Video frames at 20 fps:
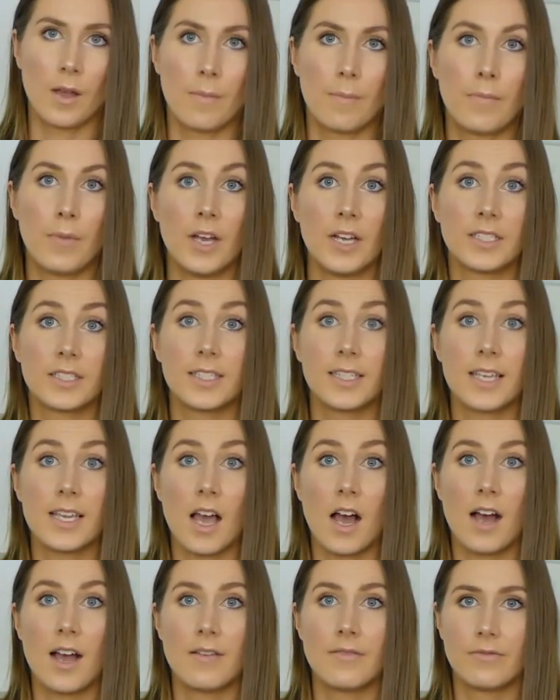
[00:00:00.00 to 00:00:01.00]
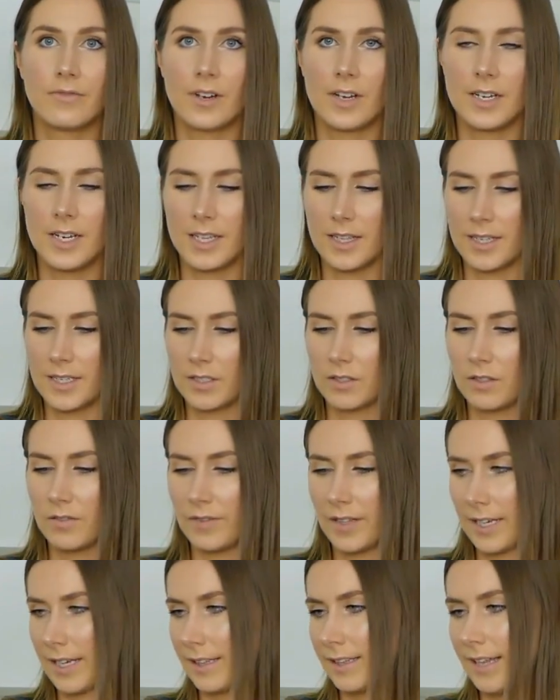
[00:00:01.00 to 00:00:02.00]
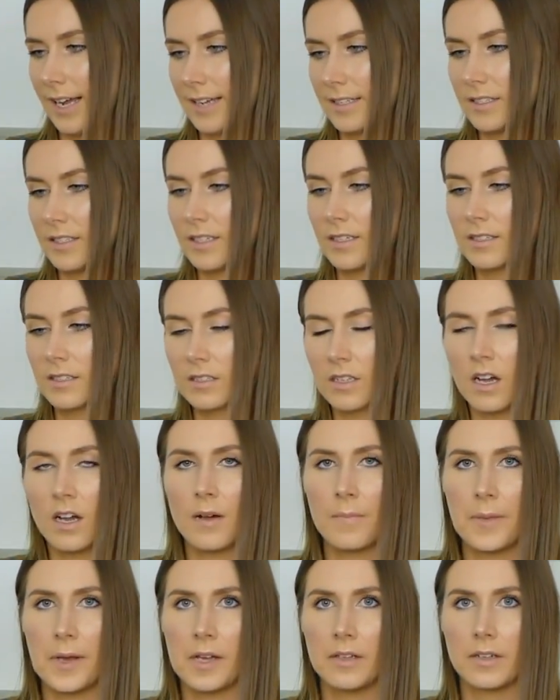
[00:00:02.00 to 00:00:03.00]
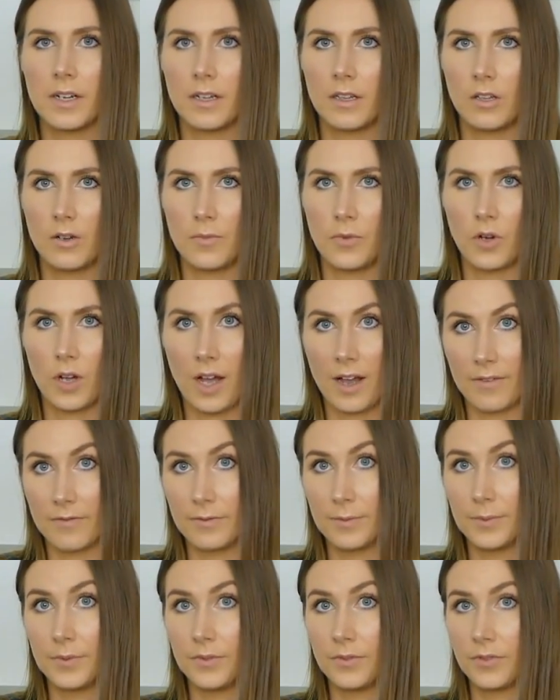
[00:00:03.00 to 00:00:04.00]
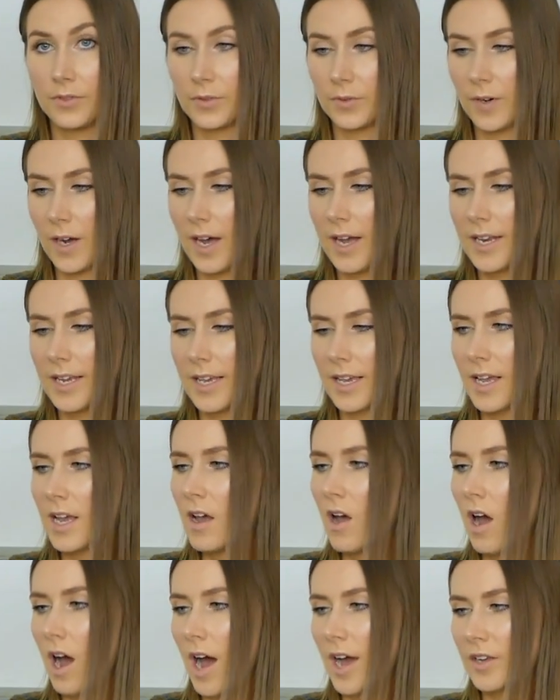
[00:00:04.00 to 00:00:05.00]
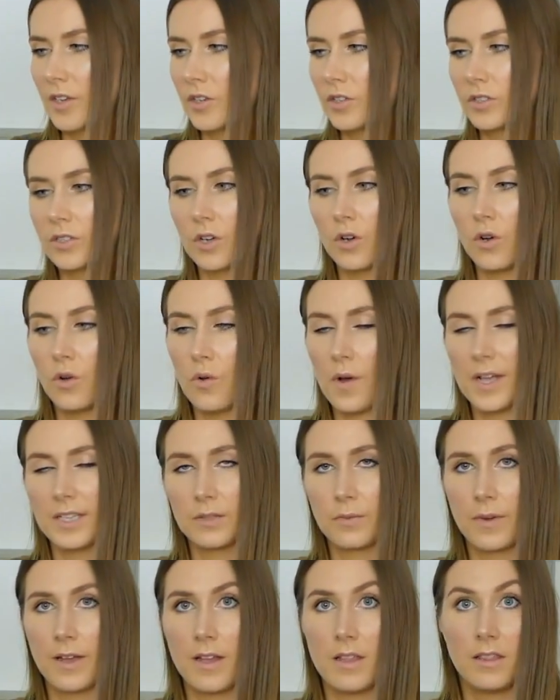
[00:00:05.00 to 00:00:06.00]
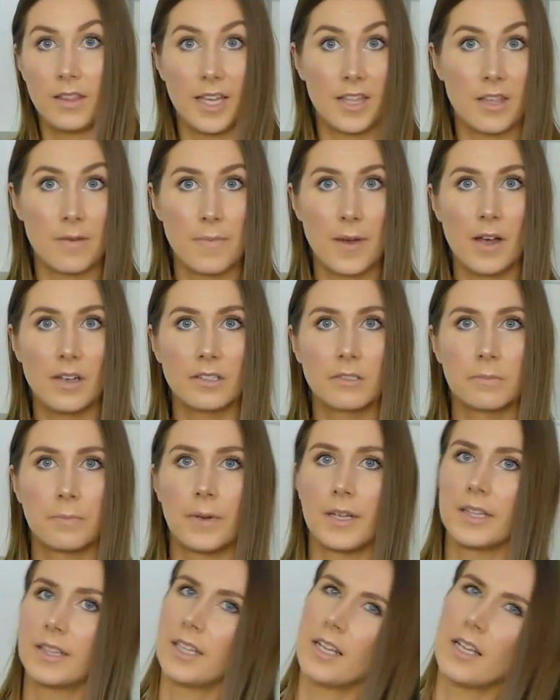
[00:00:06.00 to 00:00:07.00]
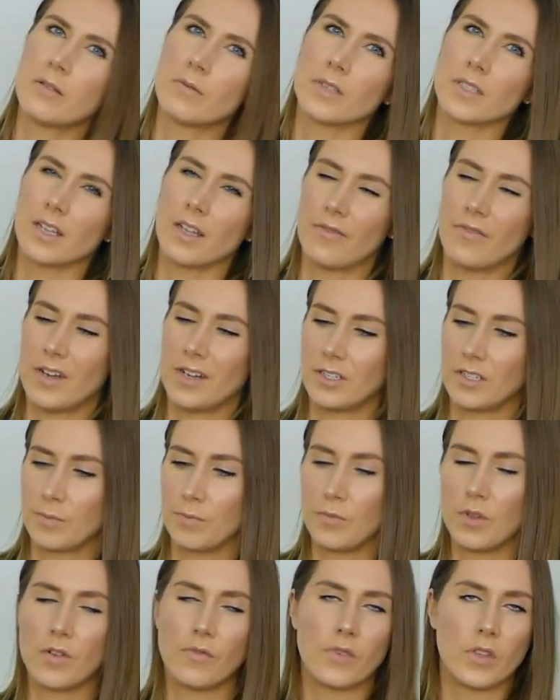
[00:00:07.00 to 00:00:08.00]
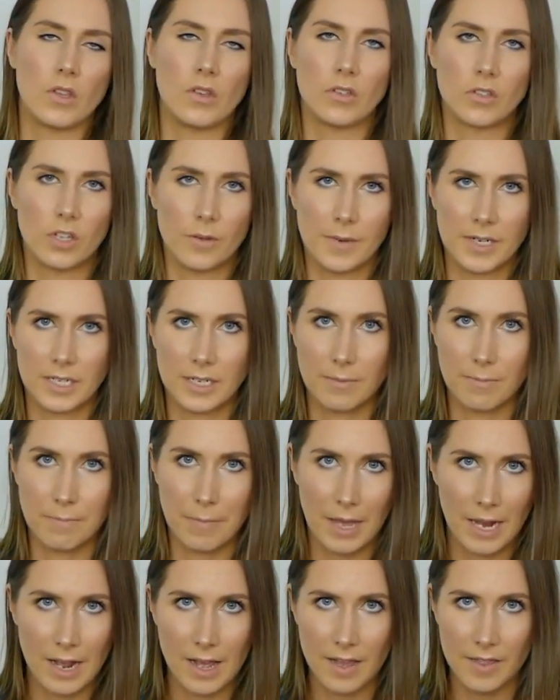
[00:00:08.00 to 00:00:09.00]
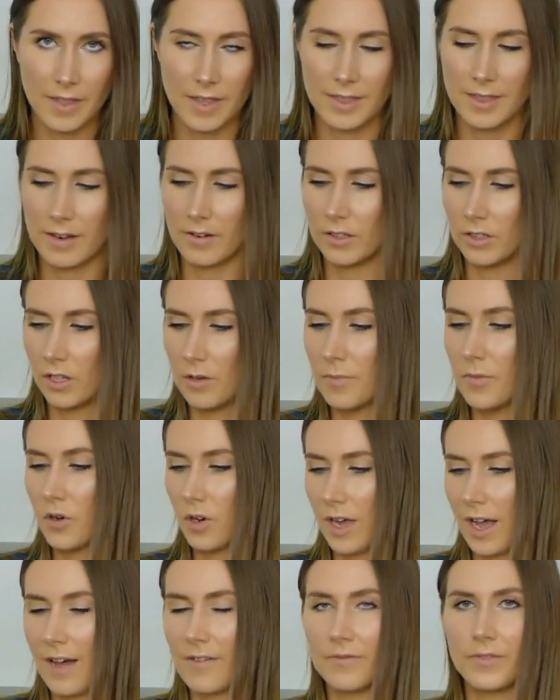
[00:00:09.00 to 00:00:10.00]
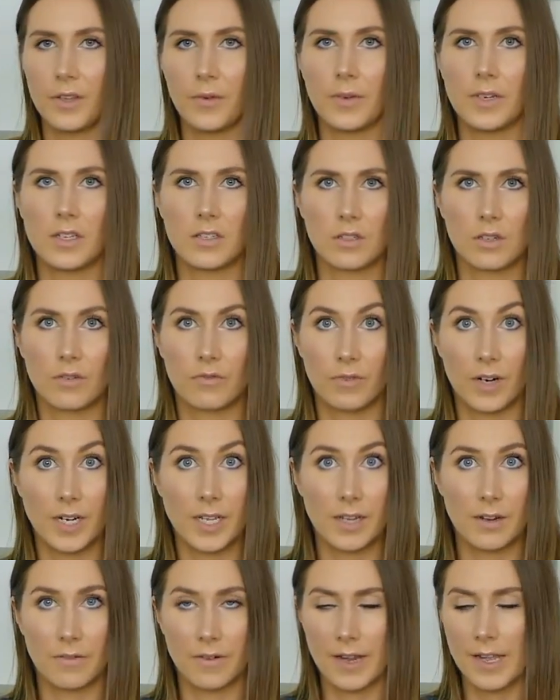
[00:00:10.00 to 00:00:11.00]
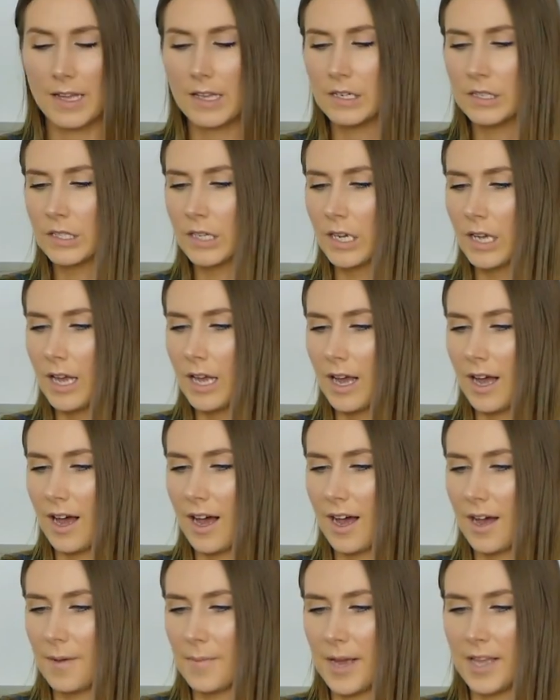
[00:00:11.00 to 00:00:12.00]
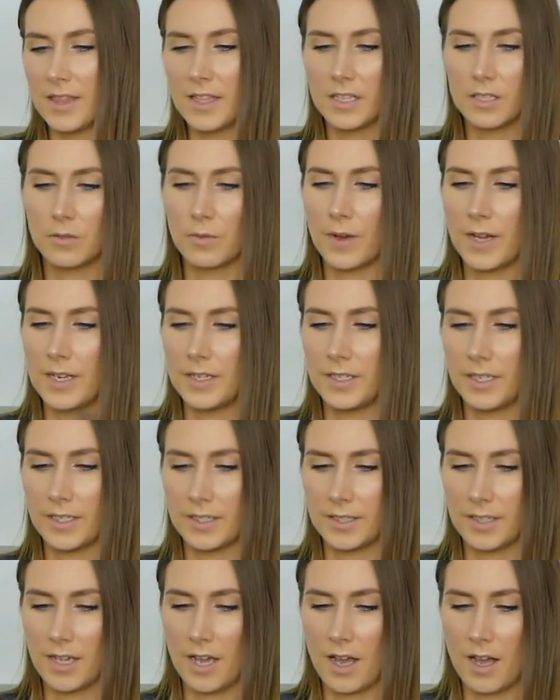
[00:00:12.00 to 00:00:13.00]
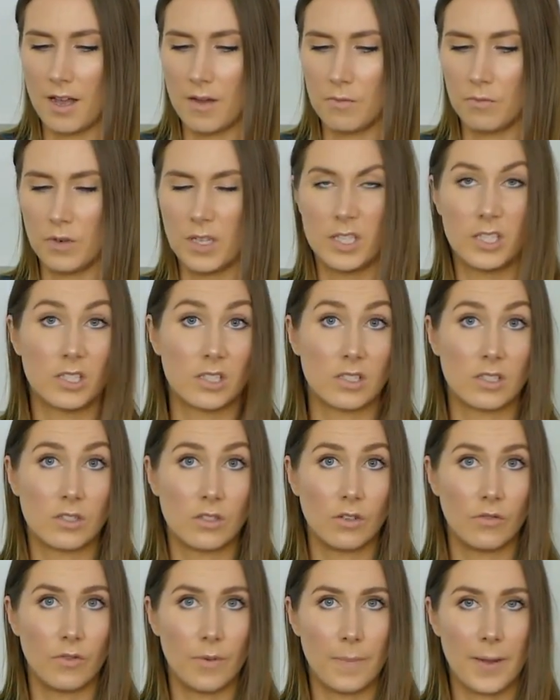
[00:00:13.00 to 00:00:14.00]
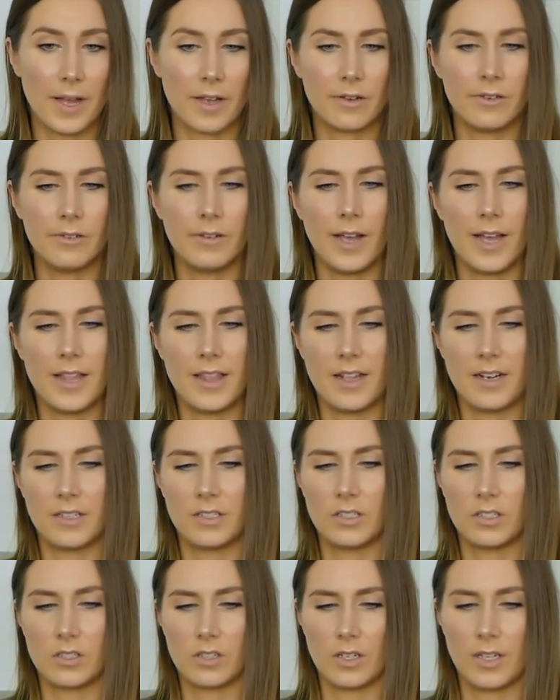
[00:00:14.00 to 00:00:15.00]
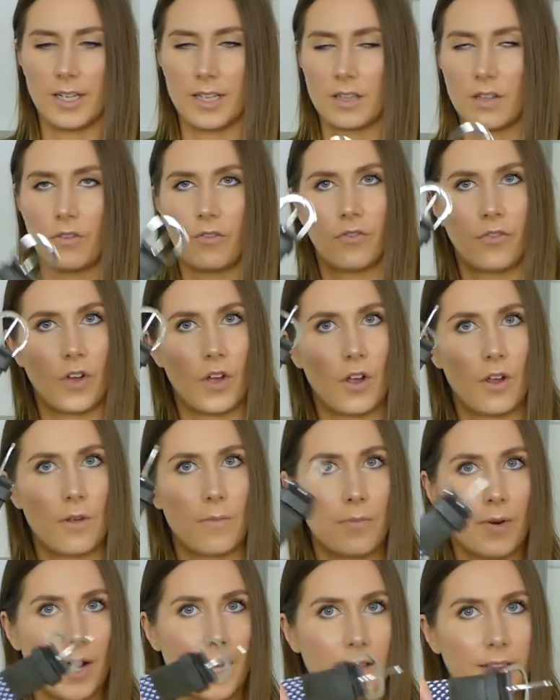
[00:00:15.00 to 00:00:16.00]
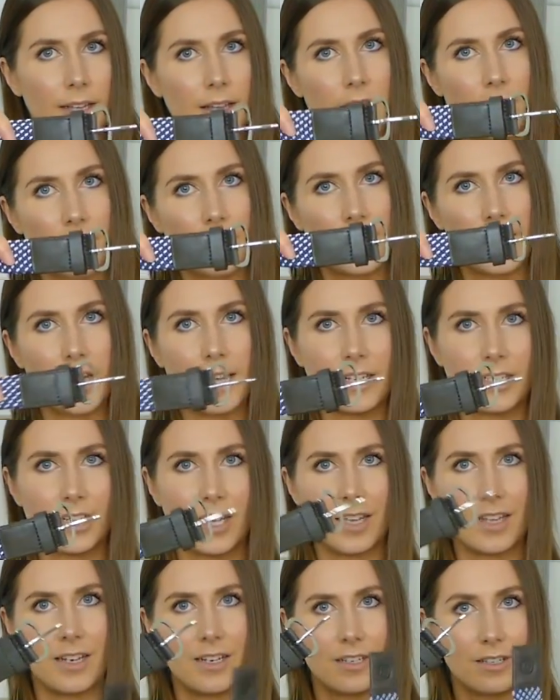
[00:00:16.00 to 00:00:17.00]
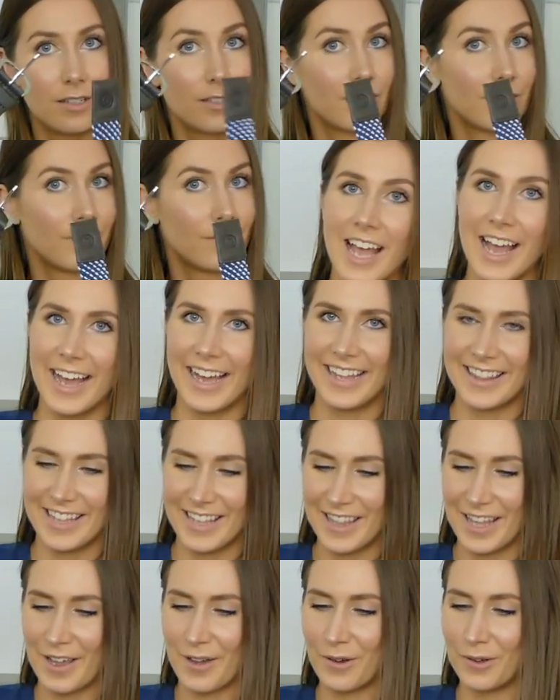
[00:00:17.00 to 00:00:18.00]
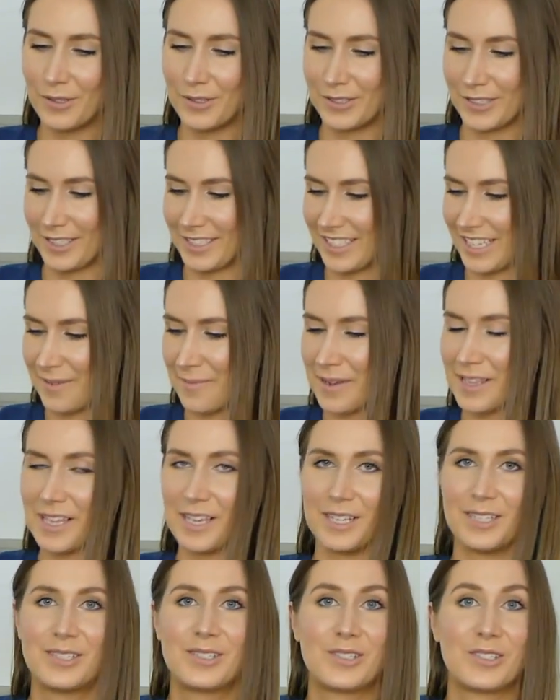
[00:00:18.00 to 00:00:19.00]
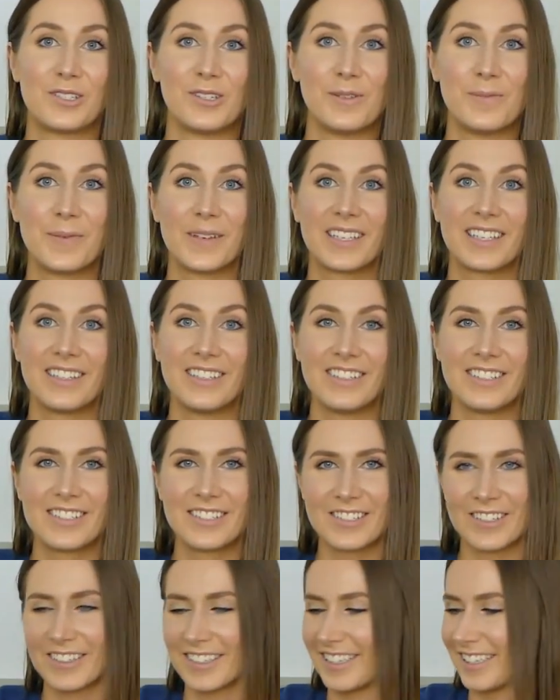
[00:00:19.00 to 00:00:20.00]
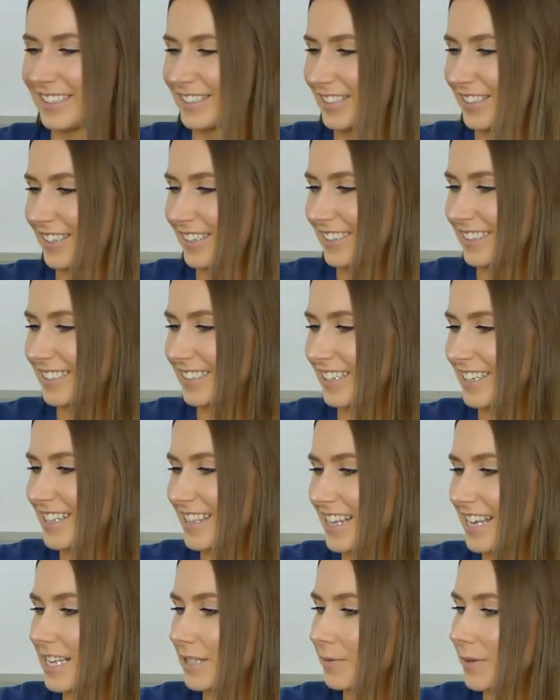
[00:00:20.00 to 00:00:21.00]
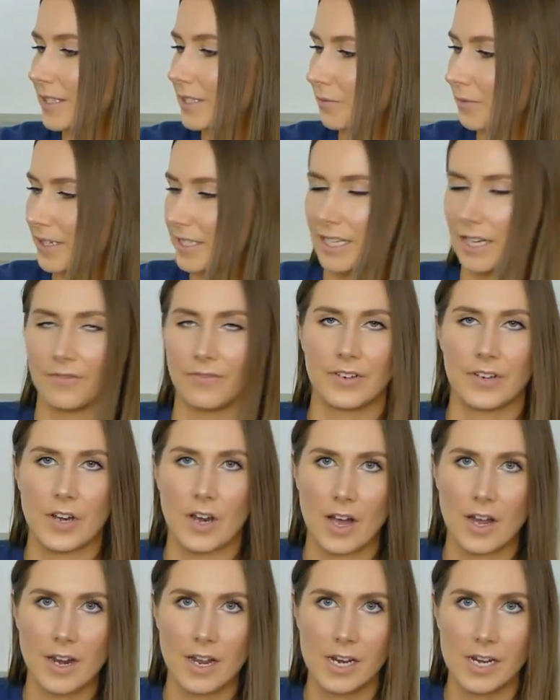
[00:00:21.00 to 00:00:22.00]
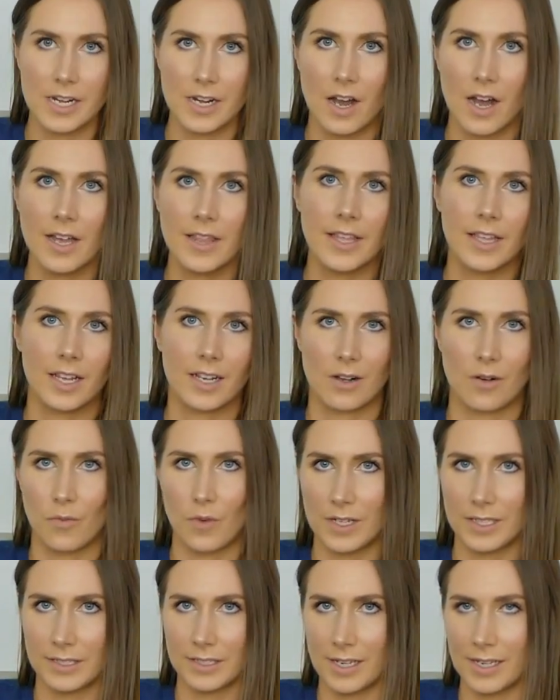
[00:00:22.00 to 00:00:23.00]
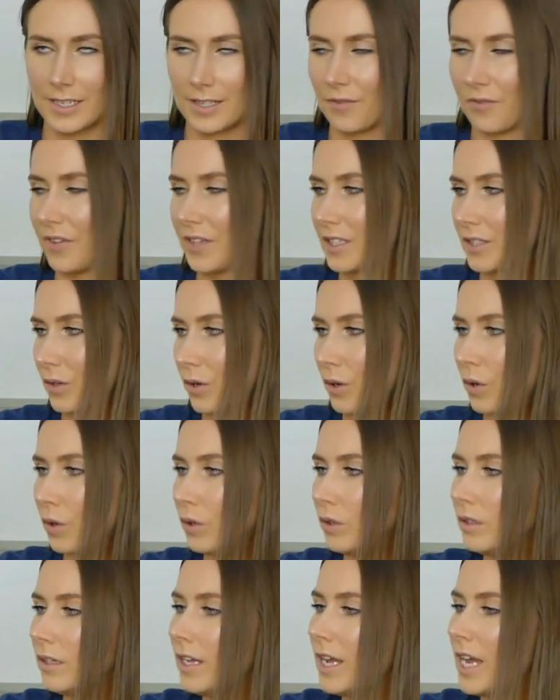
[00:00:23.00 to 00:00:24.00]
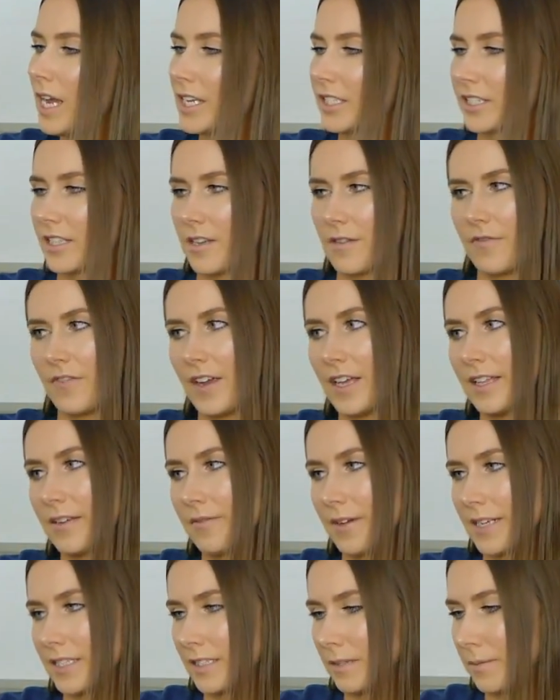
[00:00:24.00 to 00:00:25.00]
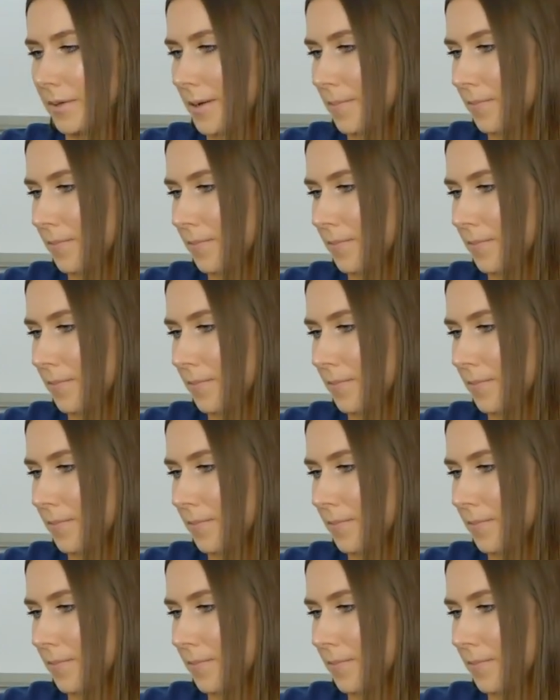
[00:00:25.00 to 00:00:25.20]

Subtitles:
Personally, I am finding this sort of like elastic style belt a lot more comfortable for riding. I used to always wear leather belts, but these ones I find just move with you so much better, that they're a lot more comfy when you're sort of running around. And this one does come with just a silver buckle, and then it's just got like the faux brown leather at each end. And then they also sent me these super cute stocking socks. So these ones retail for $9.99. They're like a one size fits all, so they're fairly reasonably